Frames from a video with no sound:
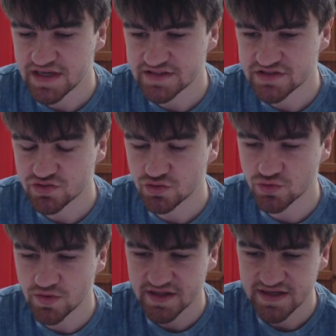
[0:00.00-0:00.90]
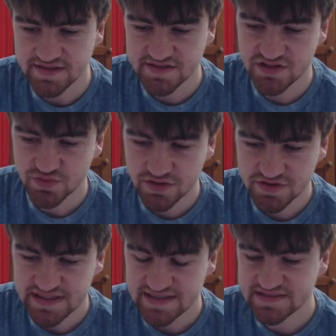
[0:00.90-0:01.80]
scored well against the
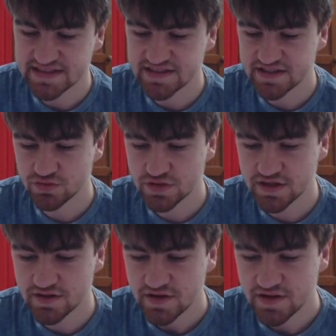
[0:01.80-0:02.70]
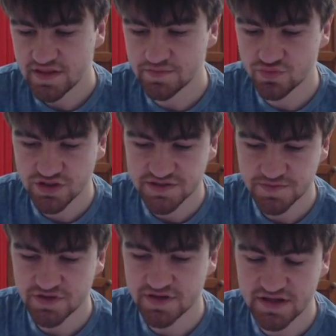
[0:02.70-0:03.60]
Swans, has St Kilda, then
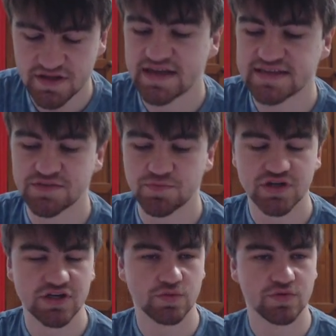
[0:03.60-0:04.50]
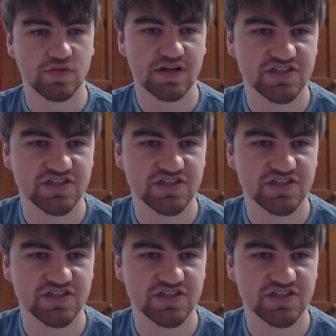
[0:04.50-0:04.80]
Brisbane, and has a pretty open run.